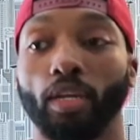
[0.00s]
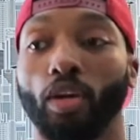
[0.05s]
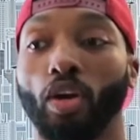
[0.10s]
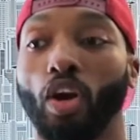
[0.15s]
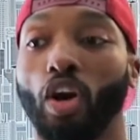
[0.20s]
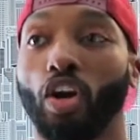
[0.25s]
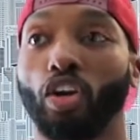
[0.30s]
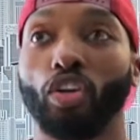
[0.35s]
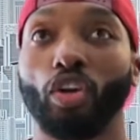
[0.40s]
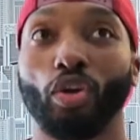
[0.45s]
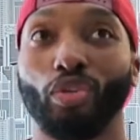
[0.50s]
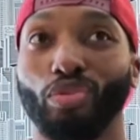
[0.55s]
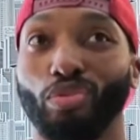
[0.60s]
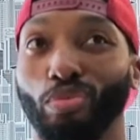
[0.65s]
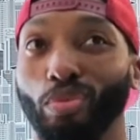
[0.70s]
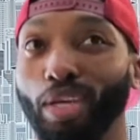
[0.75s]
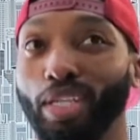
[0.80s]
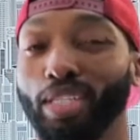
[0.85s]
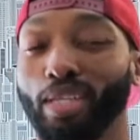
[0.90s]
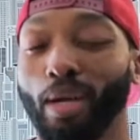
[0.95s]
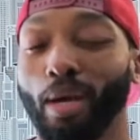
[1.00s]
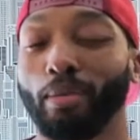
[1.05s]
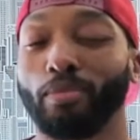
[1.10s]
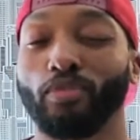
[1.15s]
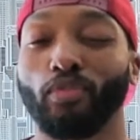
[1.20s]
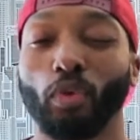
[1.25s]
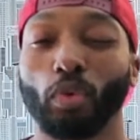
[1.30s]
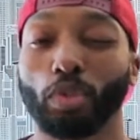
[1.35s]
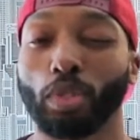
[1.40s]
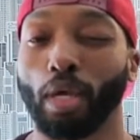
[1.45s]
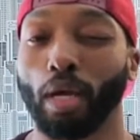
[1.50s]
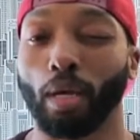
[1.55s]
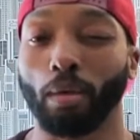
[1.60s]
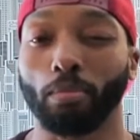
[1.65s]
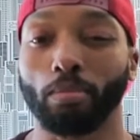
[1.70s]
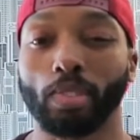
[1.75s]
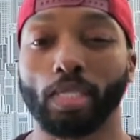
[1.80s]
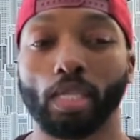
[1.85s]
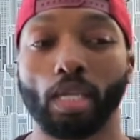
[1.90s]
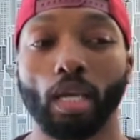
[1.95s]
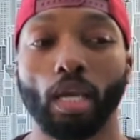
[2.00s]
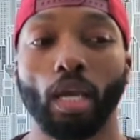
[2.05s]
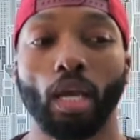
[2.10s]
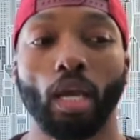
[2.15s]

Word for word: cardio three times, four times,